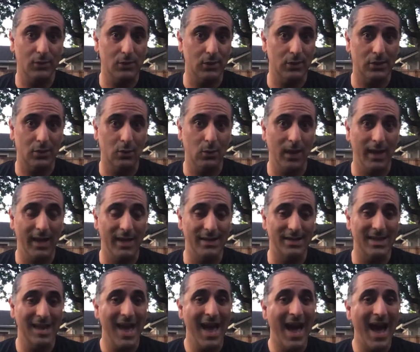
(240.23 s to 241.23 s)
sorts of
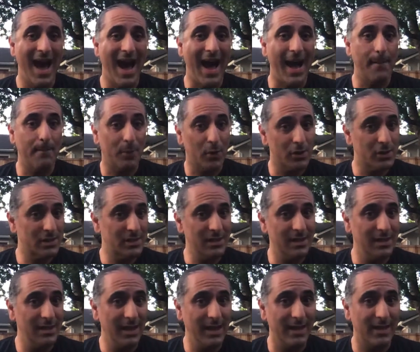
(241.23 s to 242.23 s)
ways. I
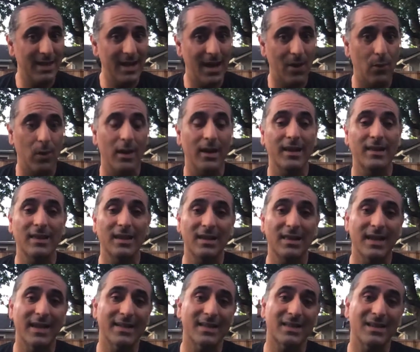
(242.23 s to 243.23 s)
personally like that one. I think
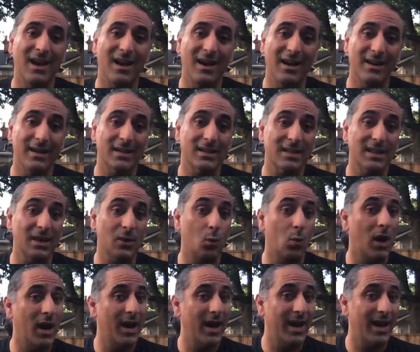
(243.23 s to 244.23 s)
that's honestly
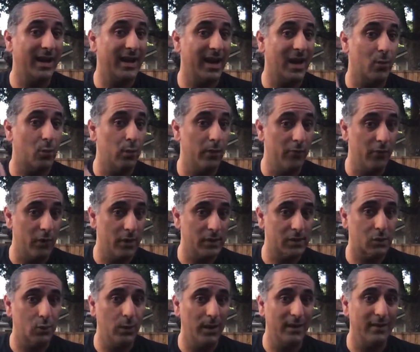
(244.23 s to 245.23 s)
why I got
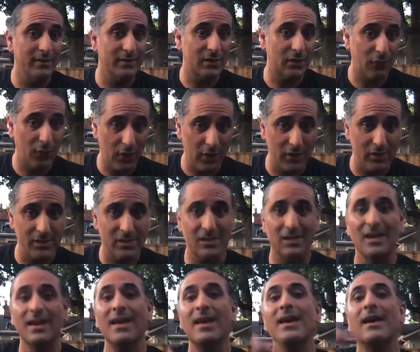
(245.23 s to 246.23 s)
reverse weaves
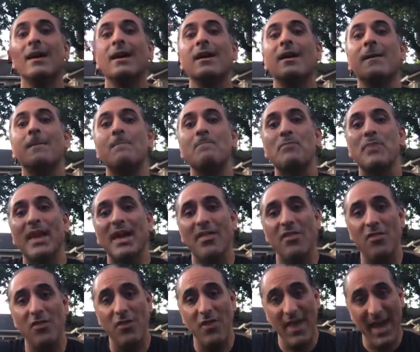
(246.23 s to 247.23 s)
first
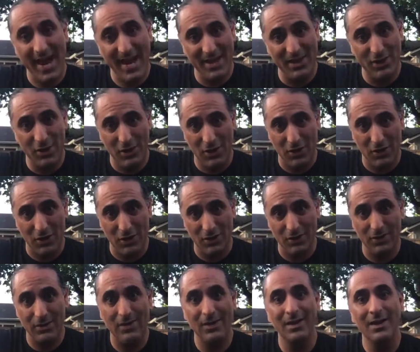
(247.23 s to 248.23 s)
and then
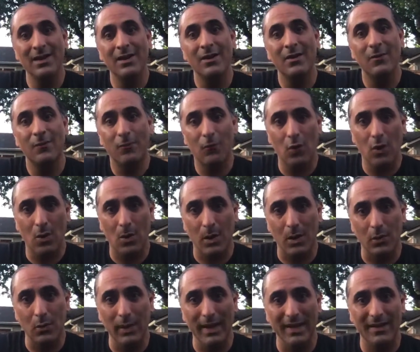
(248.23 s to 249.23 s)
learned
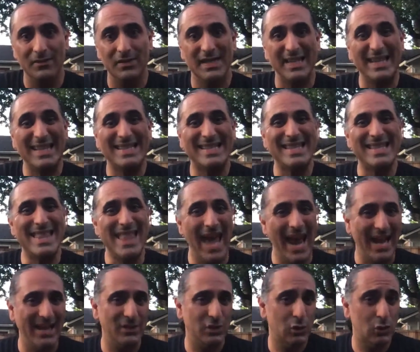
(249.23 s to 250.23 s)
forward weaves is
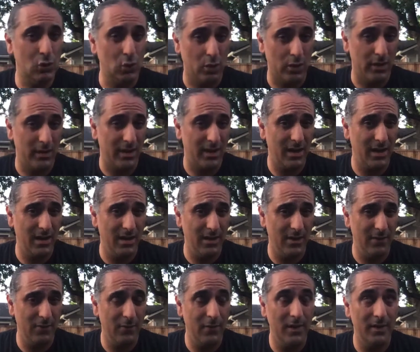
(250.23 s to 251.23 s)
that sort of